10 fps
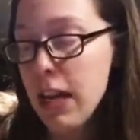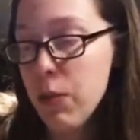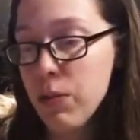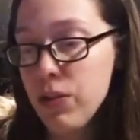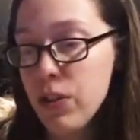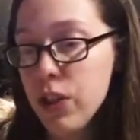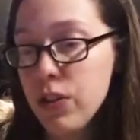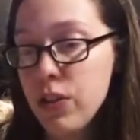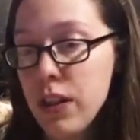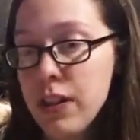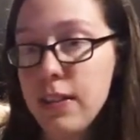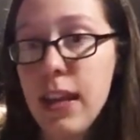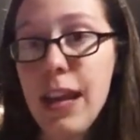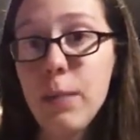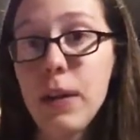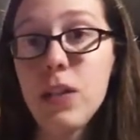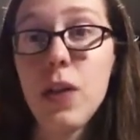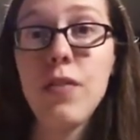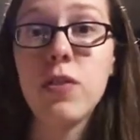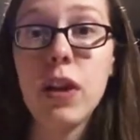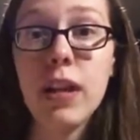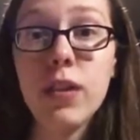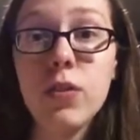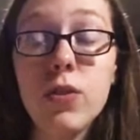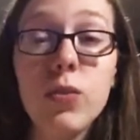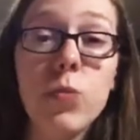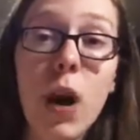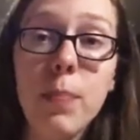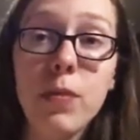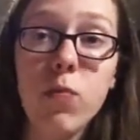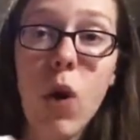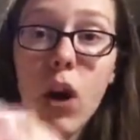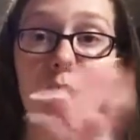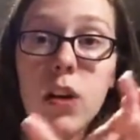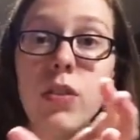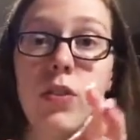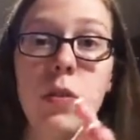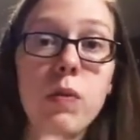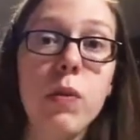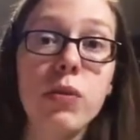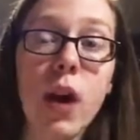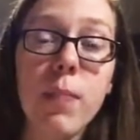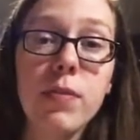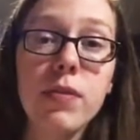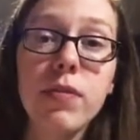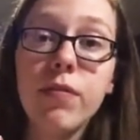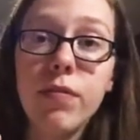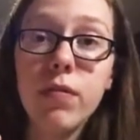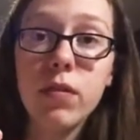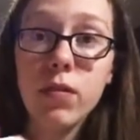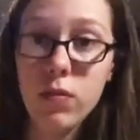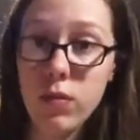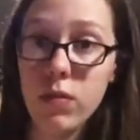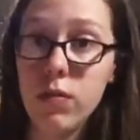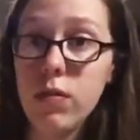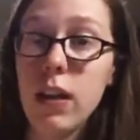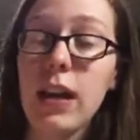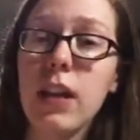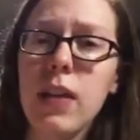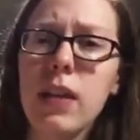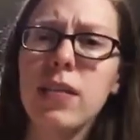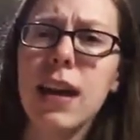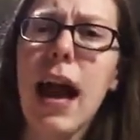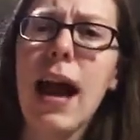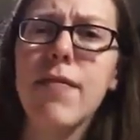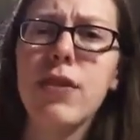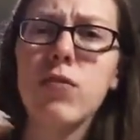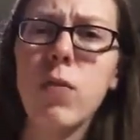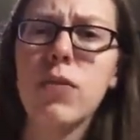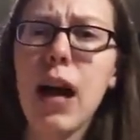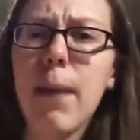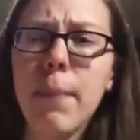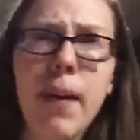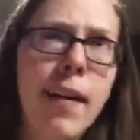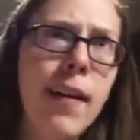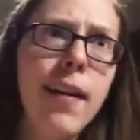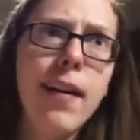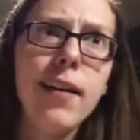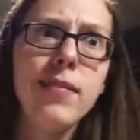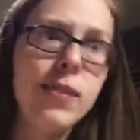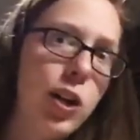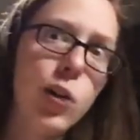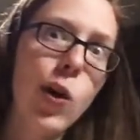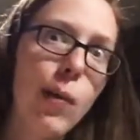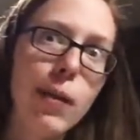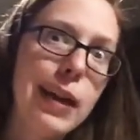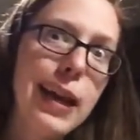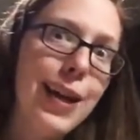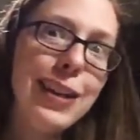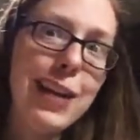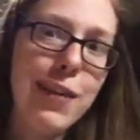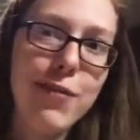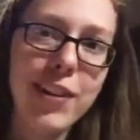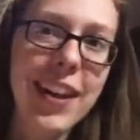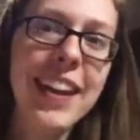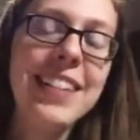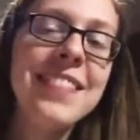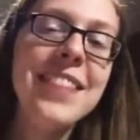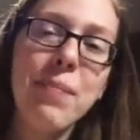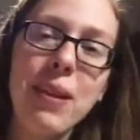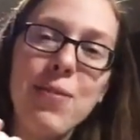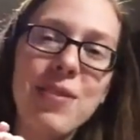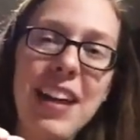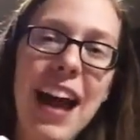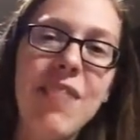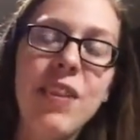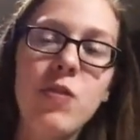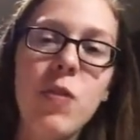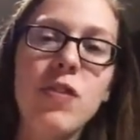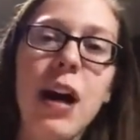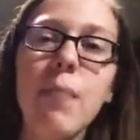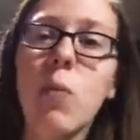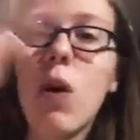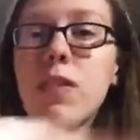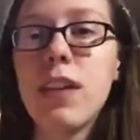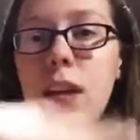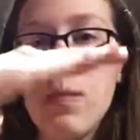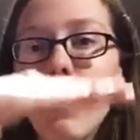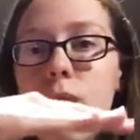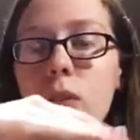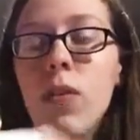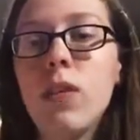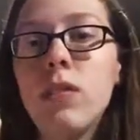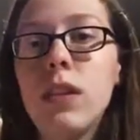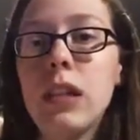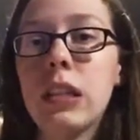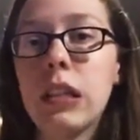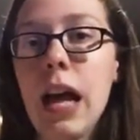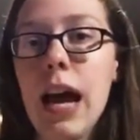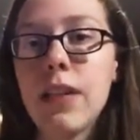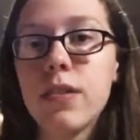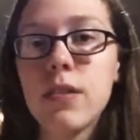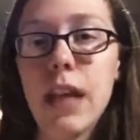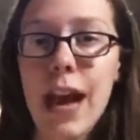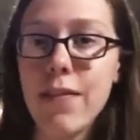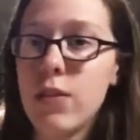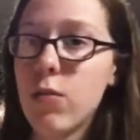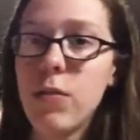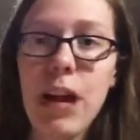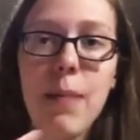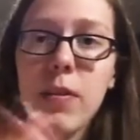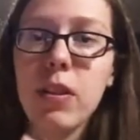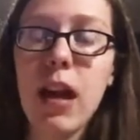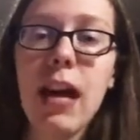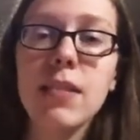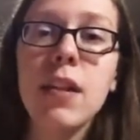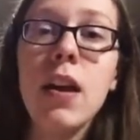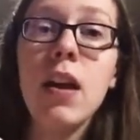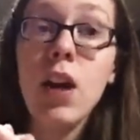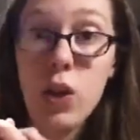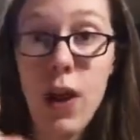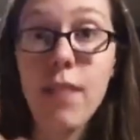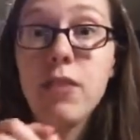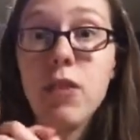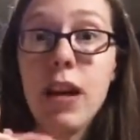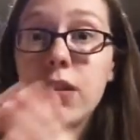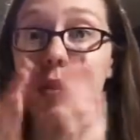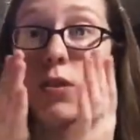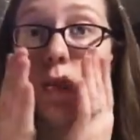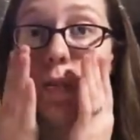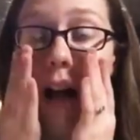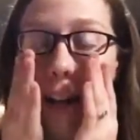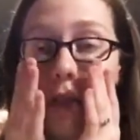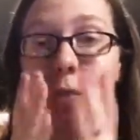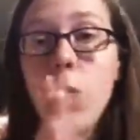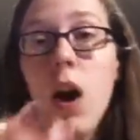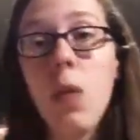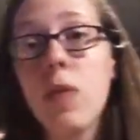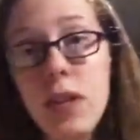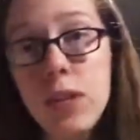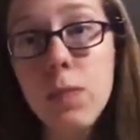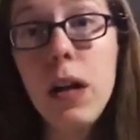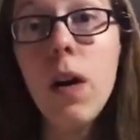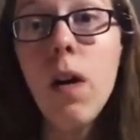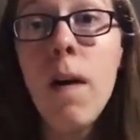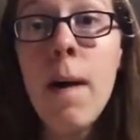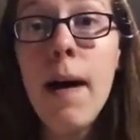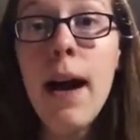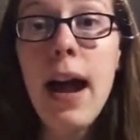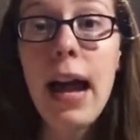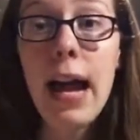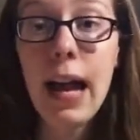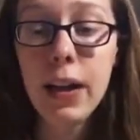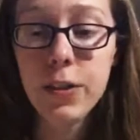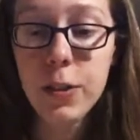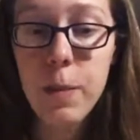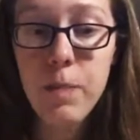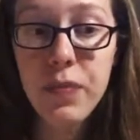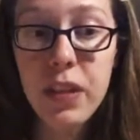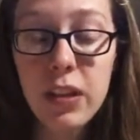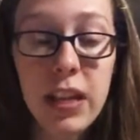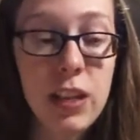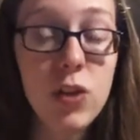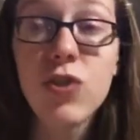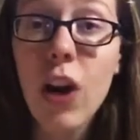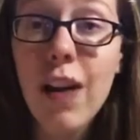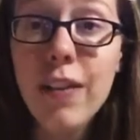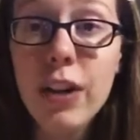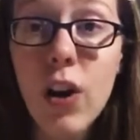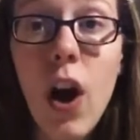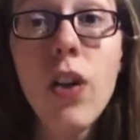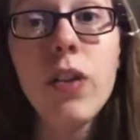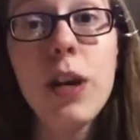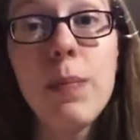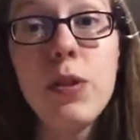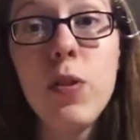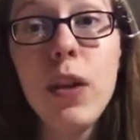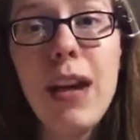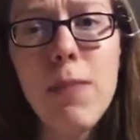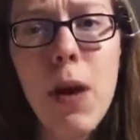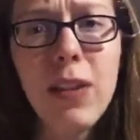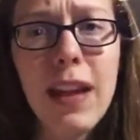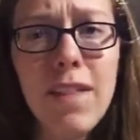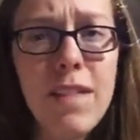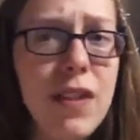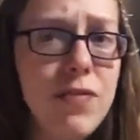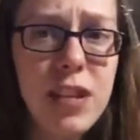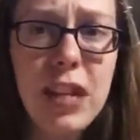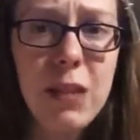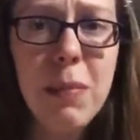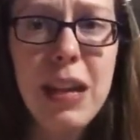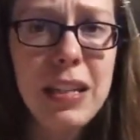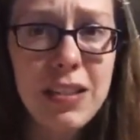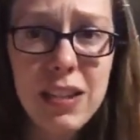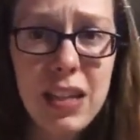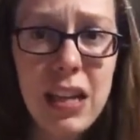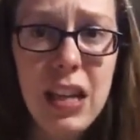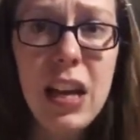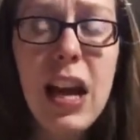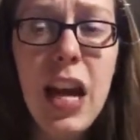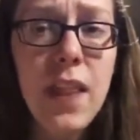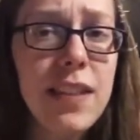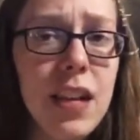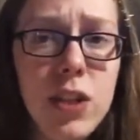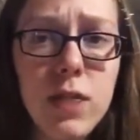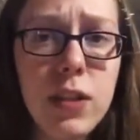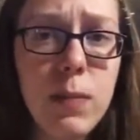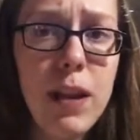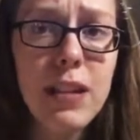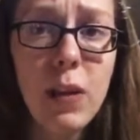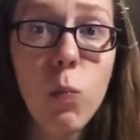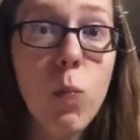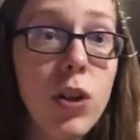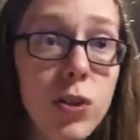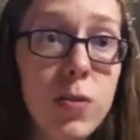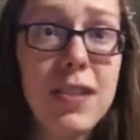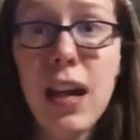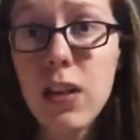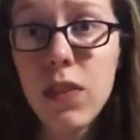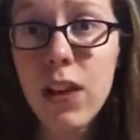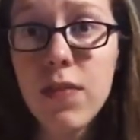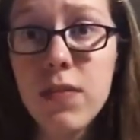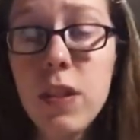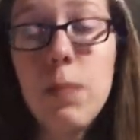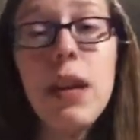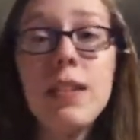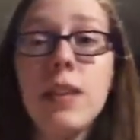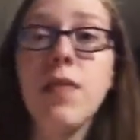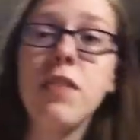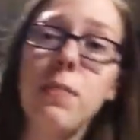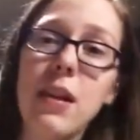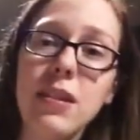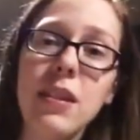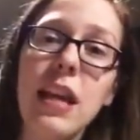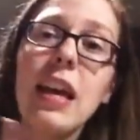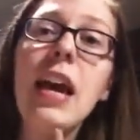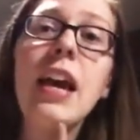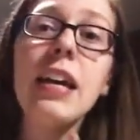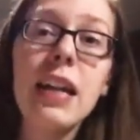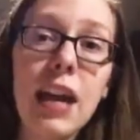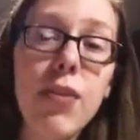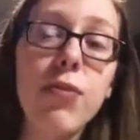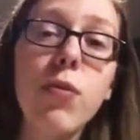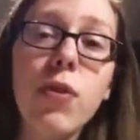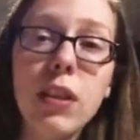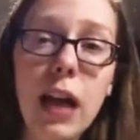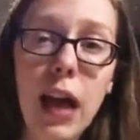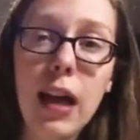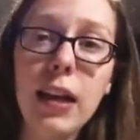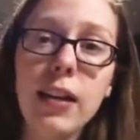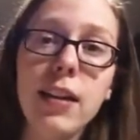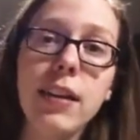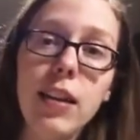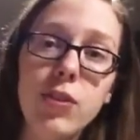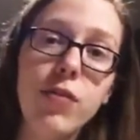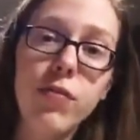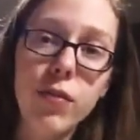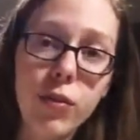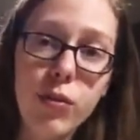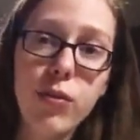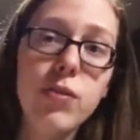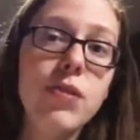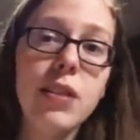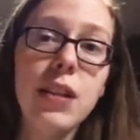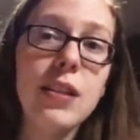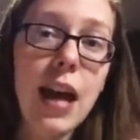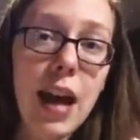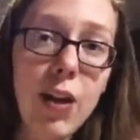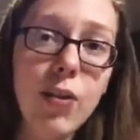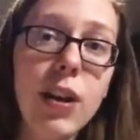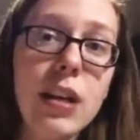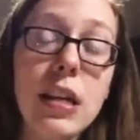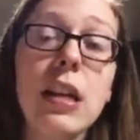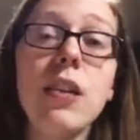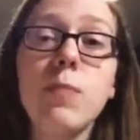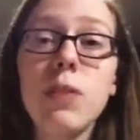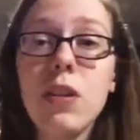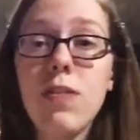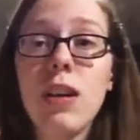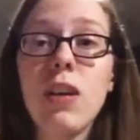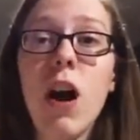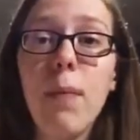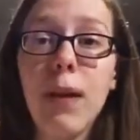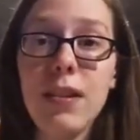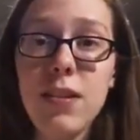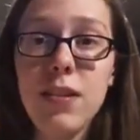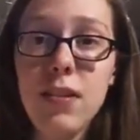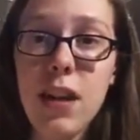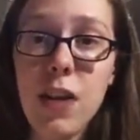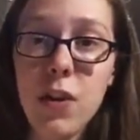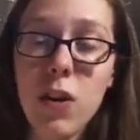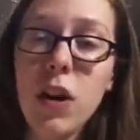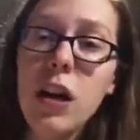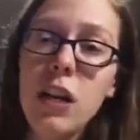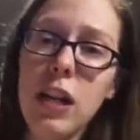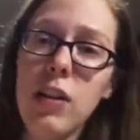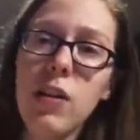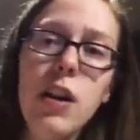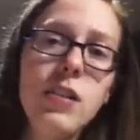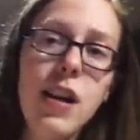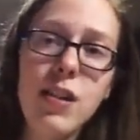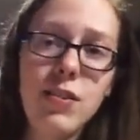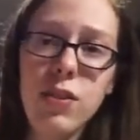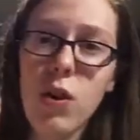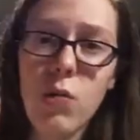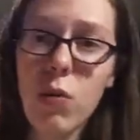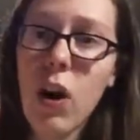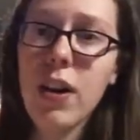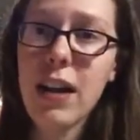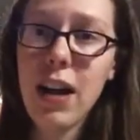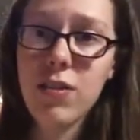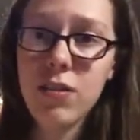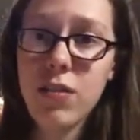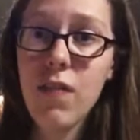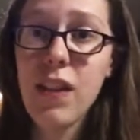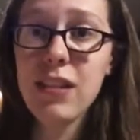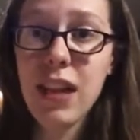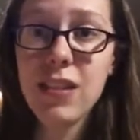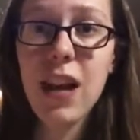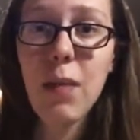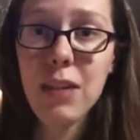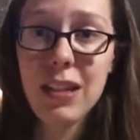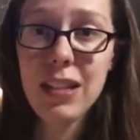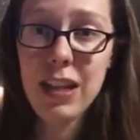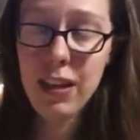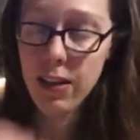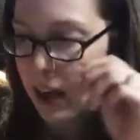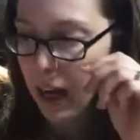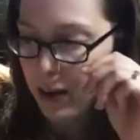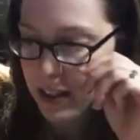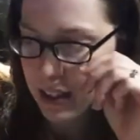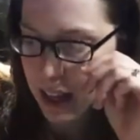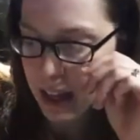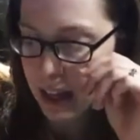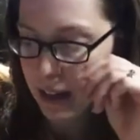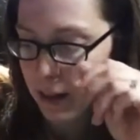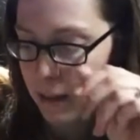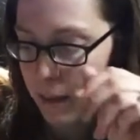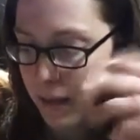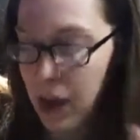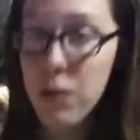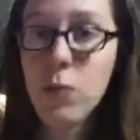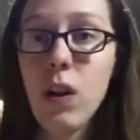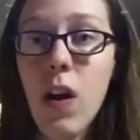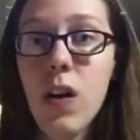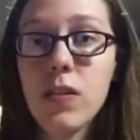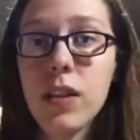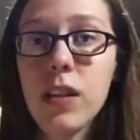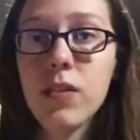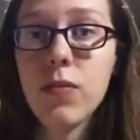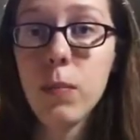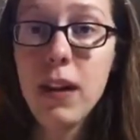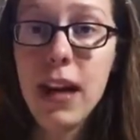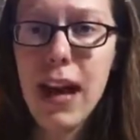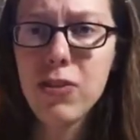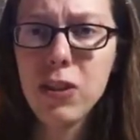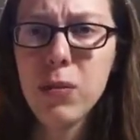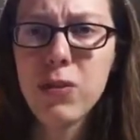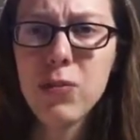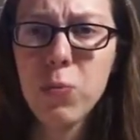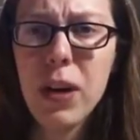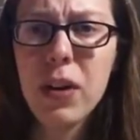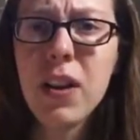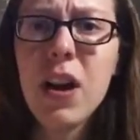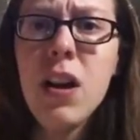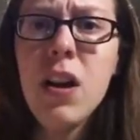It was just insane because you have to drink two cups of water, two of those cups. Like I think it's like a half inch from the top. Dear Lord, I'm gonna get yelled at if I forget. I believe it was a half inch from the top. The water's gotta be full in the glass, half inch from the top of the glass. You have to drink two glasses of water with each meal, and like you're starving, you're hungry, but you only have about like 15 minutes to eat. And that's not just 15 minutes, like once you sit down, you've got 15 minutes. That's 15 minutes to like get through the line, get your food, sit down and eat. Especially if you get caught by a CC and they're like testing you on required knowledge and stuff, that's the last time you get to eat. I would say that was one of the hardest things for me actually, which is weird.